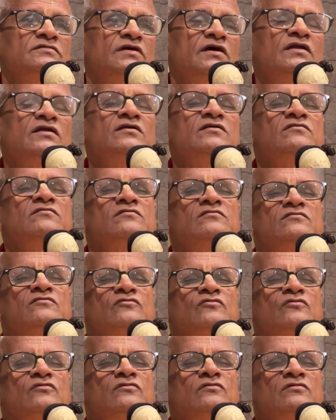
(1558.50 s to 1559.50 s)
Then
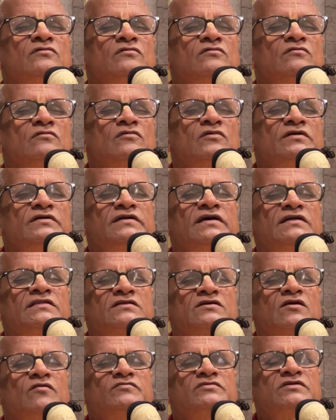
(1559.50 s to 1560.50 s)
when
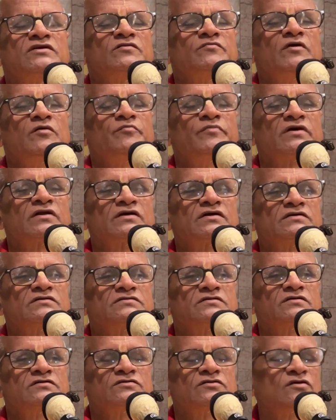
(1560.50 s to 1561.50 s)
death comes, remember
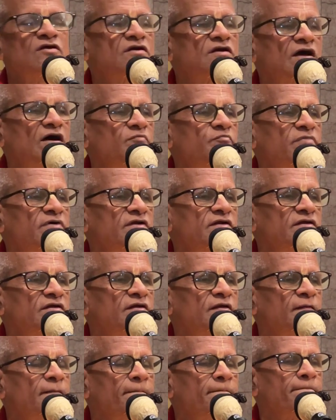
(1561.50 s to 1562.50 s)
Krishna. It will not happen.